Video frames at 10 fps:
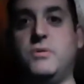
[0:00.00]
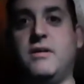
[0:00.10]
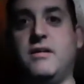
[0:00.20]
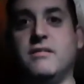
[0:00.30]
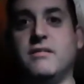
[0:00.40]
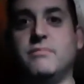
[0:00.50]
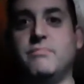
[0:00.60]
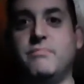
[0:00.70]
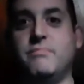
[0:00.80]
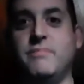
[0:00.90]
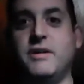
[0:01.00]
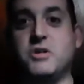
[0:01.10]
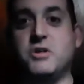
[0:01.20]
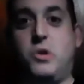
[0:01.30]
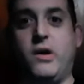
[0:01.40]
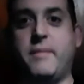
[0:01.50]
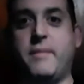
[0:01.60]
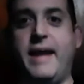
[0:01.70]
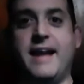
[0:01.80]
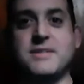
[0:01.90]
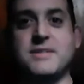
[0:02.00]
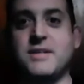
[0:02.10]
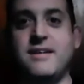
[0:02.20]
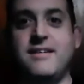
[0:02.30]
our historic past